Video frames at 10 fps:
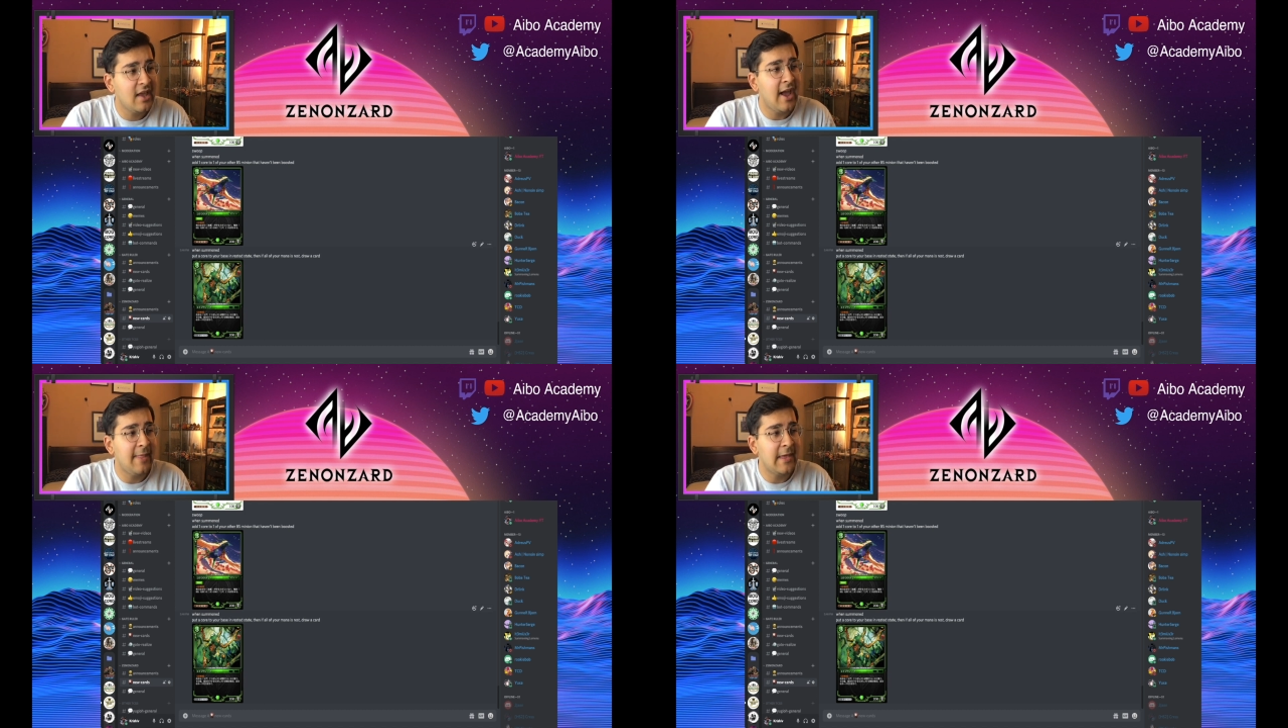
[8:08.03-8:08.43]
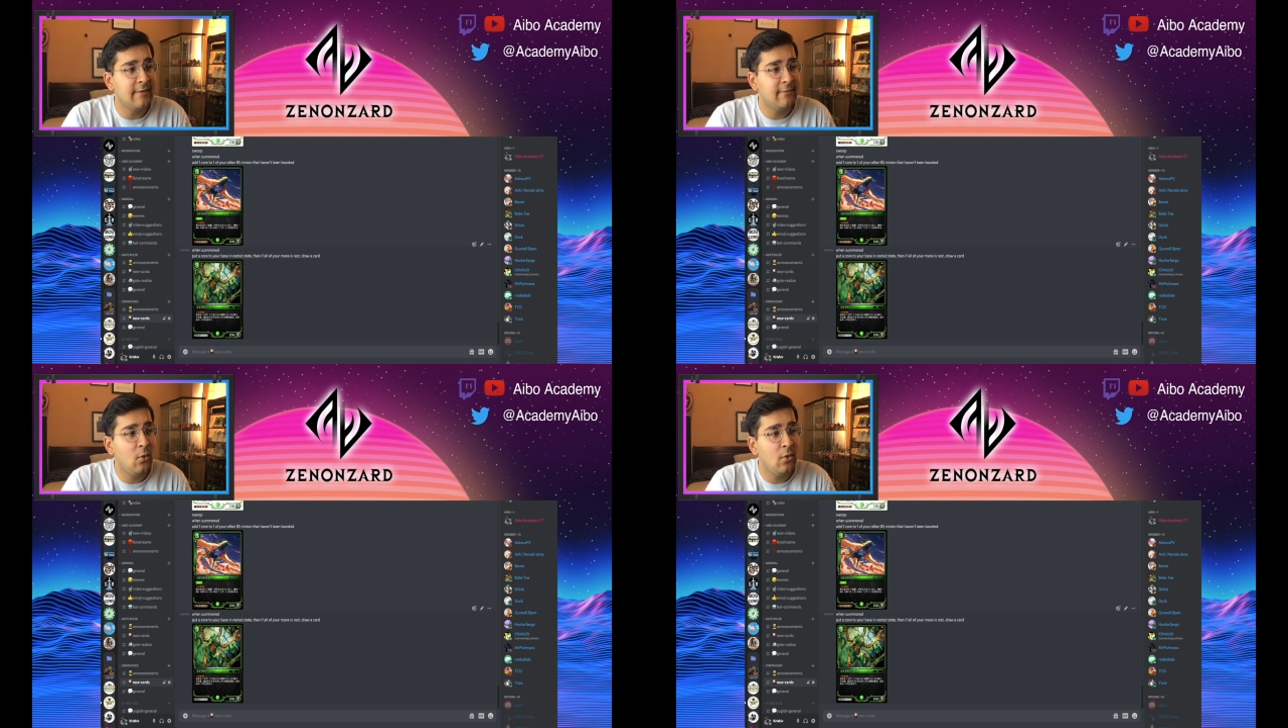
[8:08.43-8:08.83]
and then
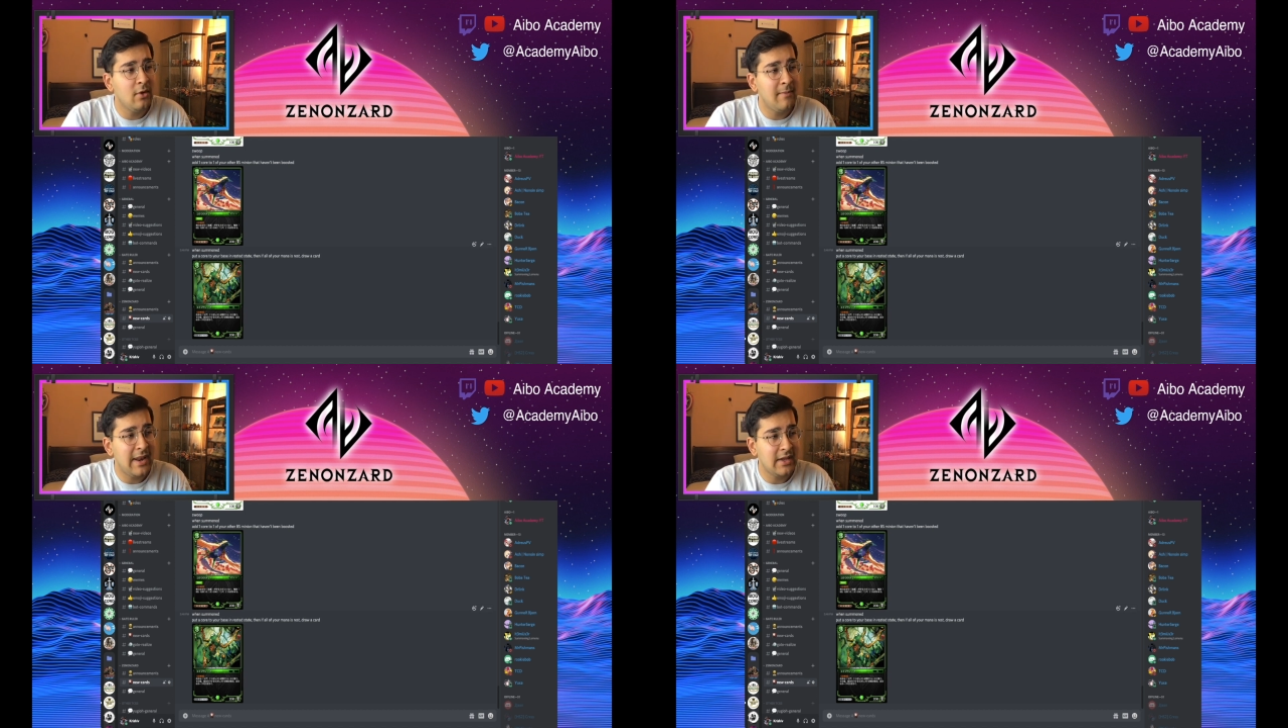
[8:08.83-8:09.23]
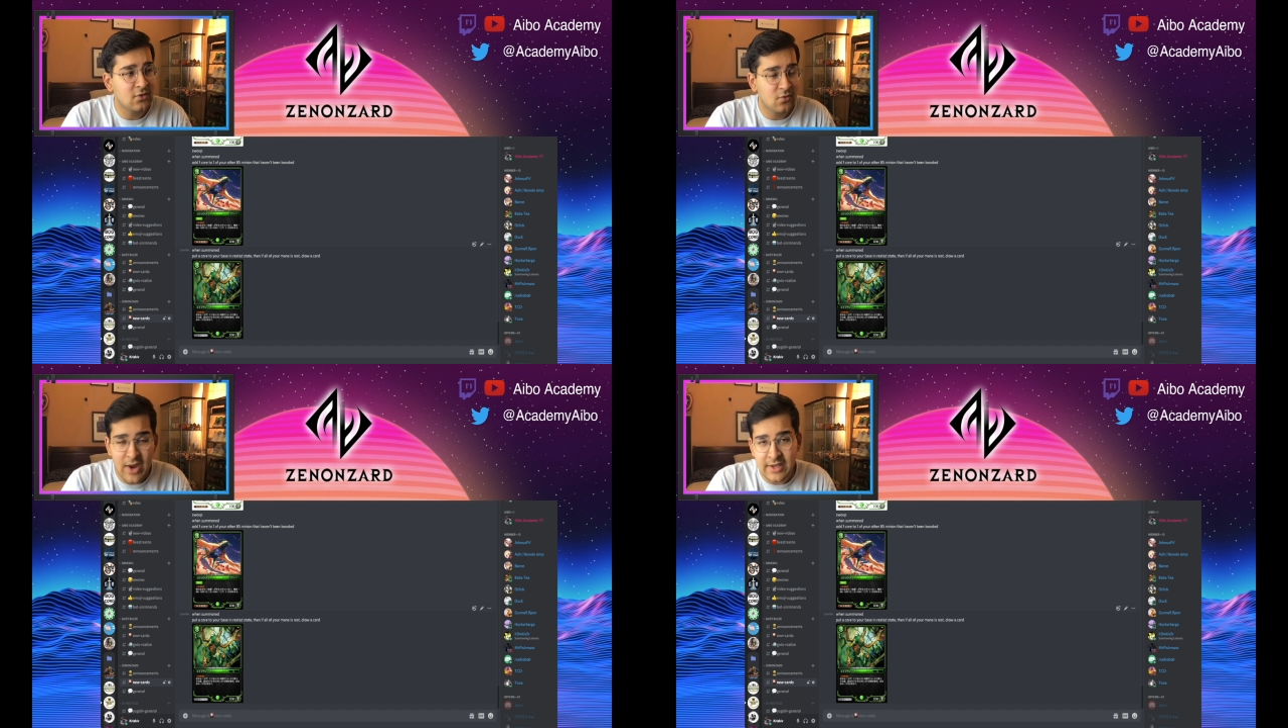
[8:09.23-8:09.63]
if all your mana is
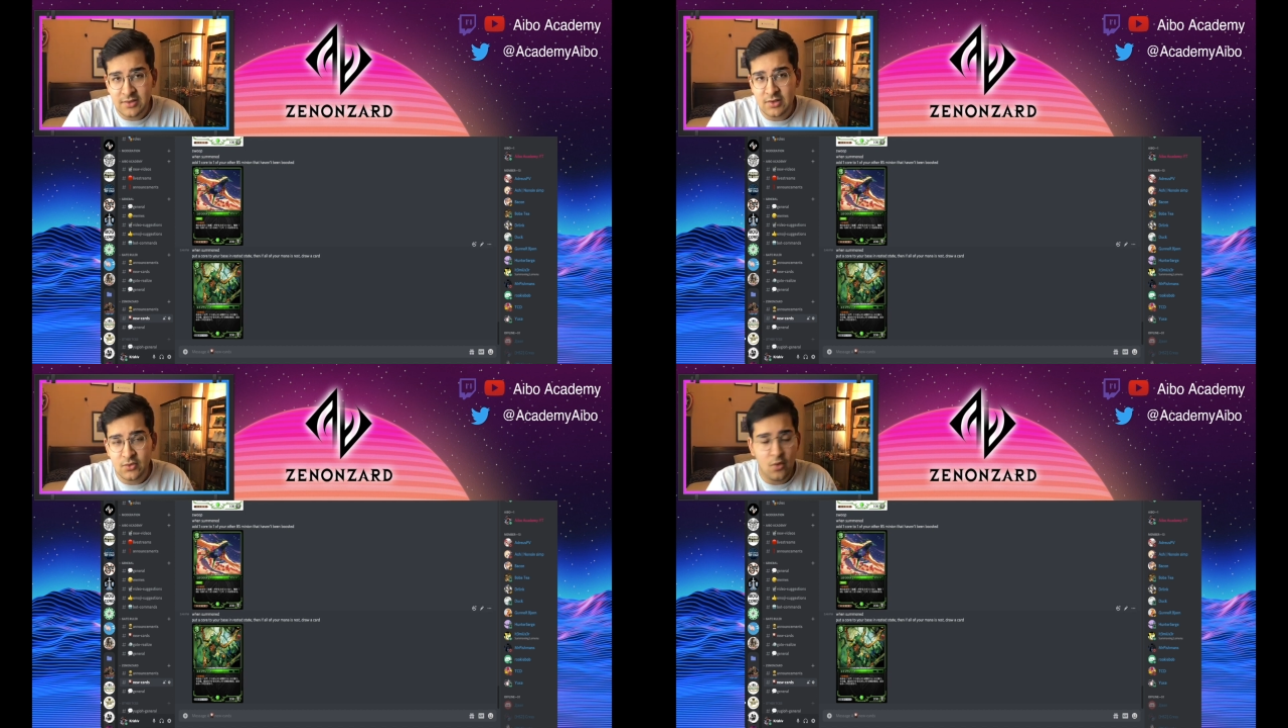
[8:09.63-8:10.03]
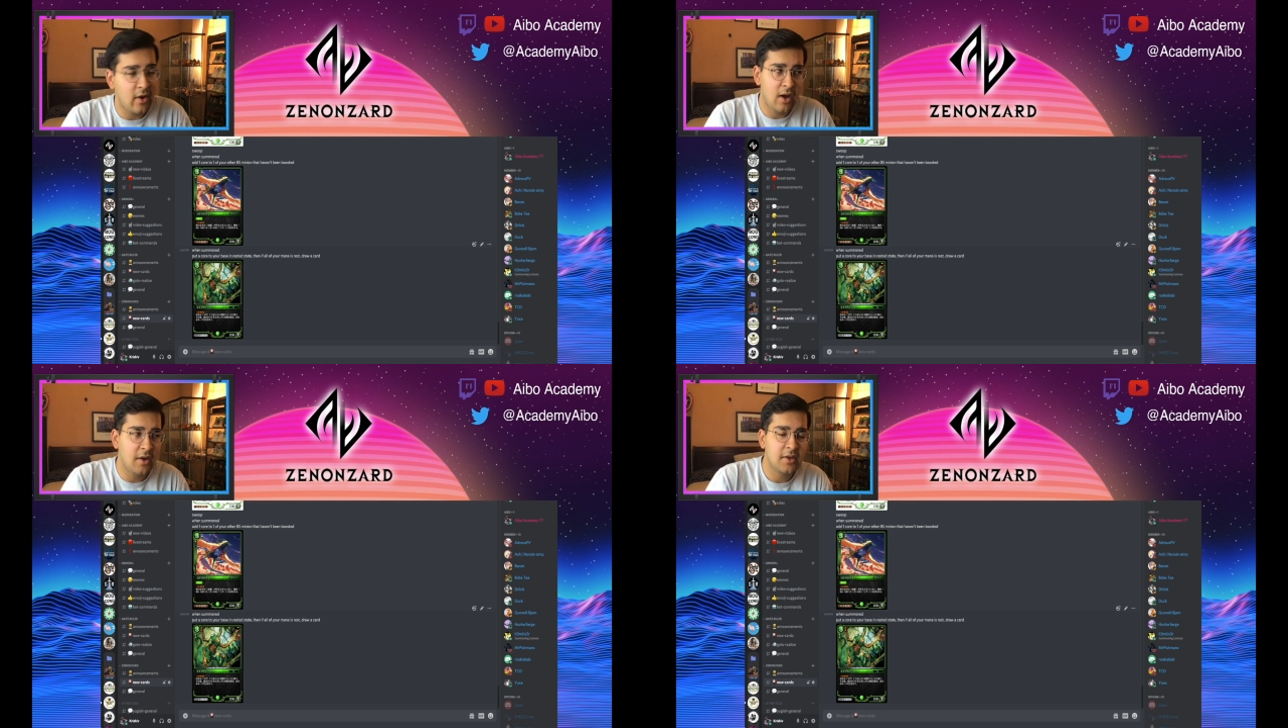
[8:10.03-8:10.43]
rest, draw a
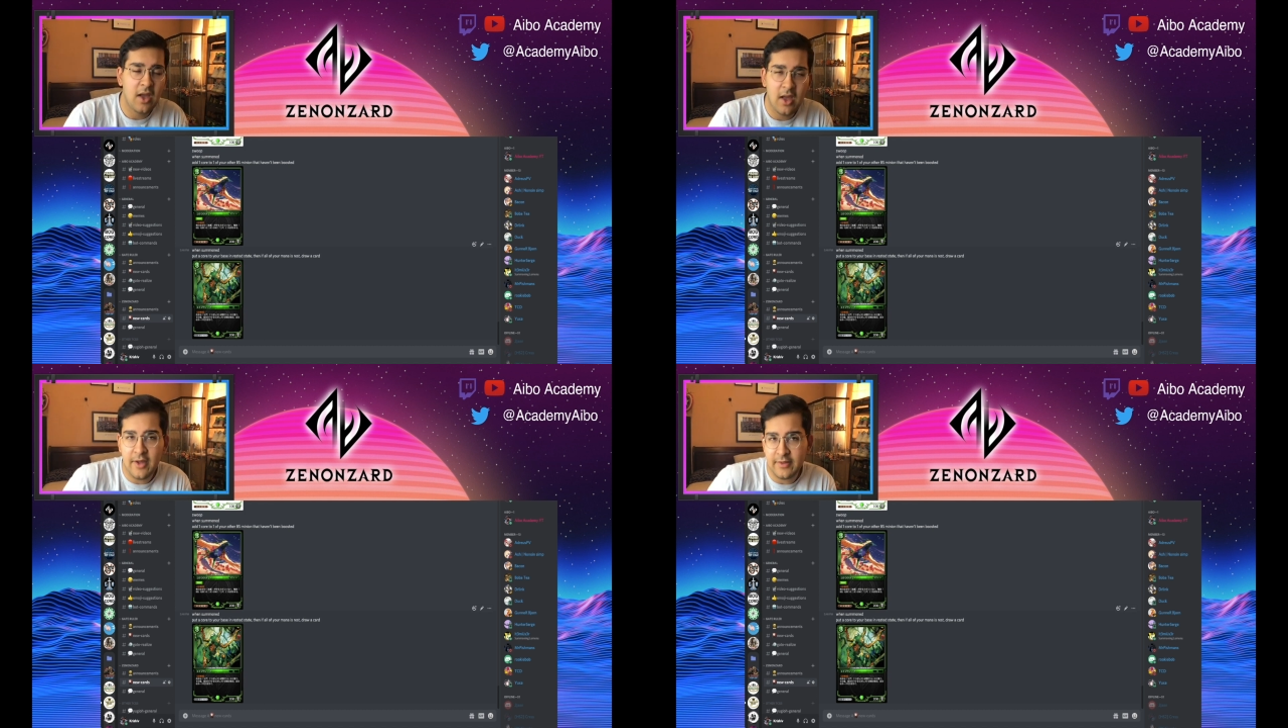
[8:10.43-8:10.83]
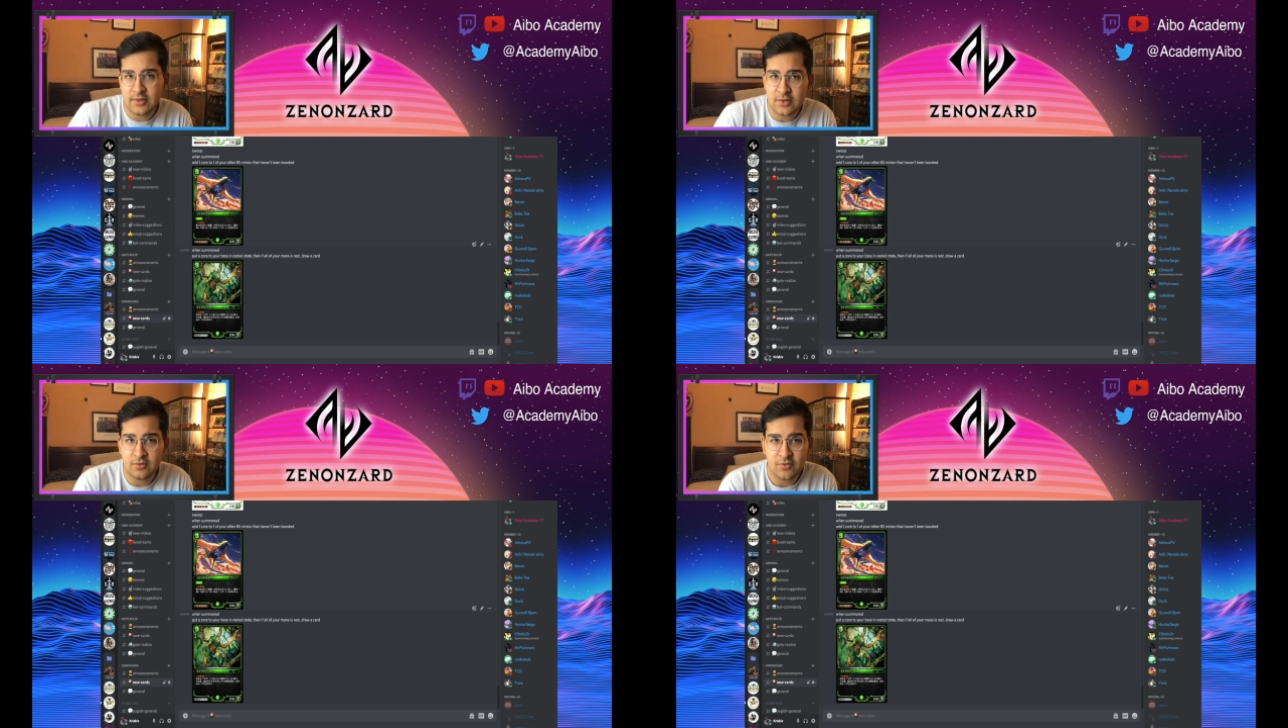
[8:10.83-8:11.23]
card. I think
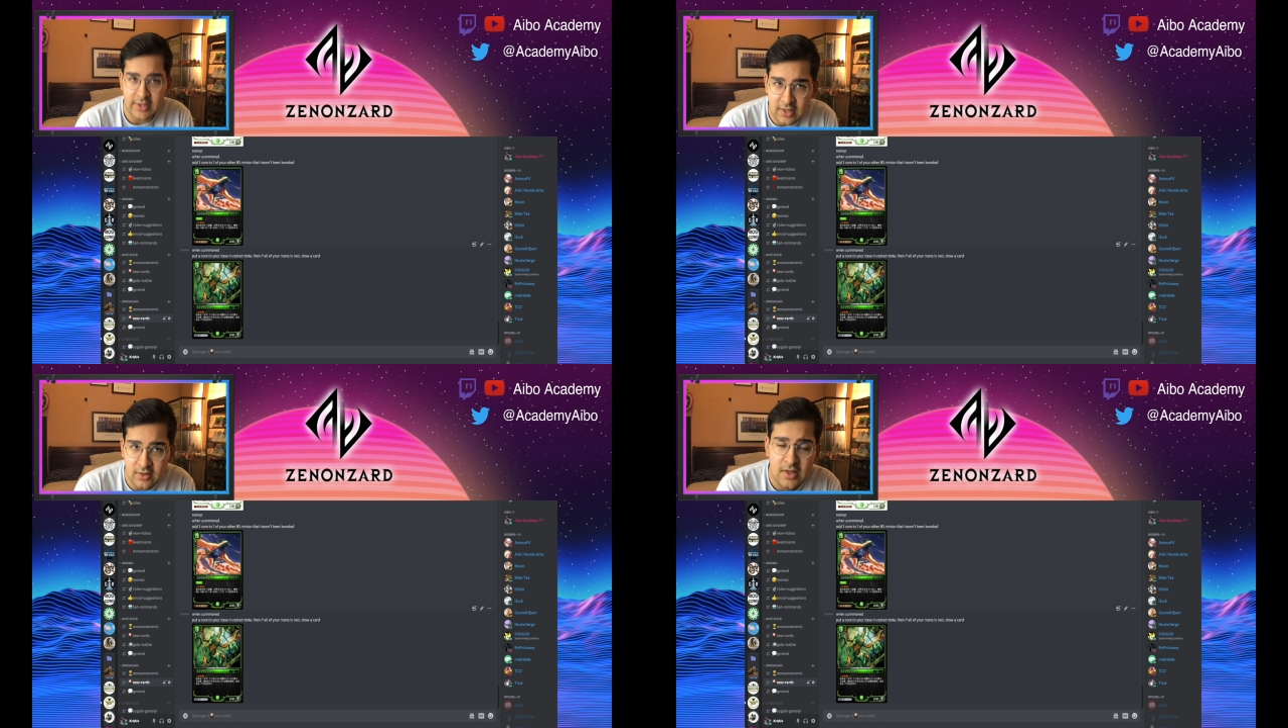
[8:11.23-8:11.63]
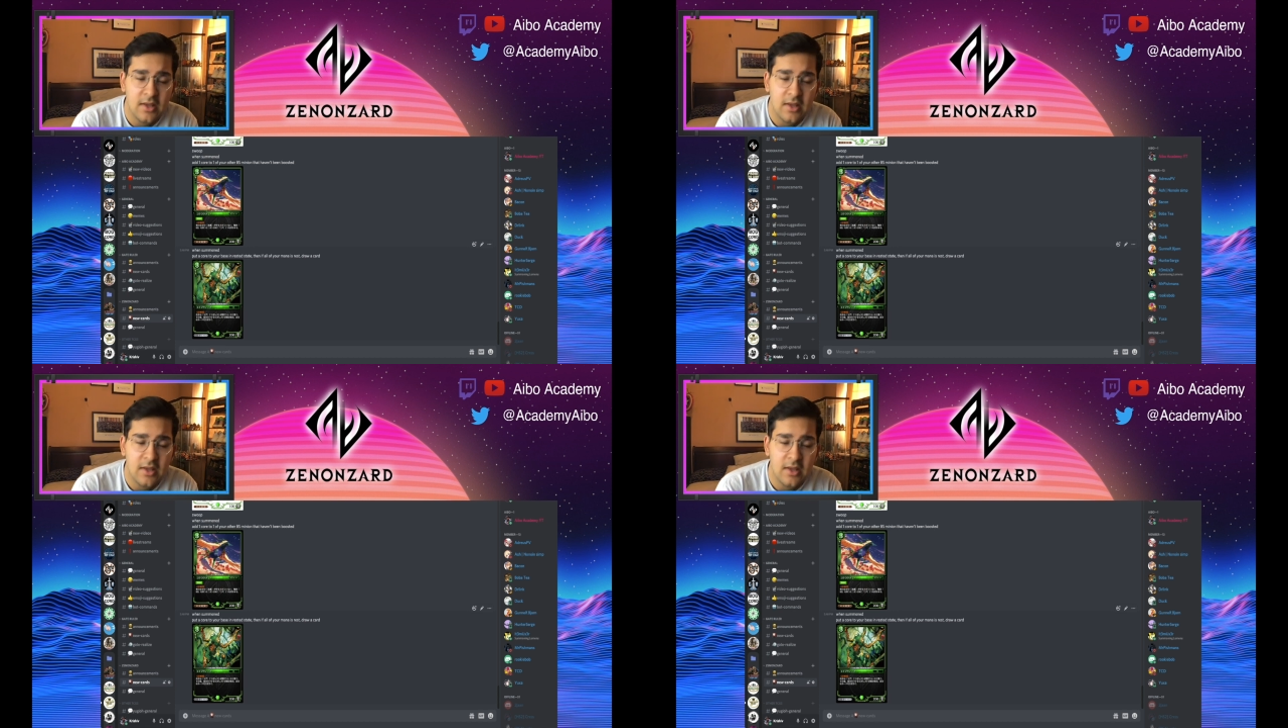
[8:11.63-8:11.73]
this is really good.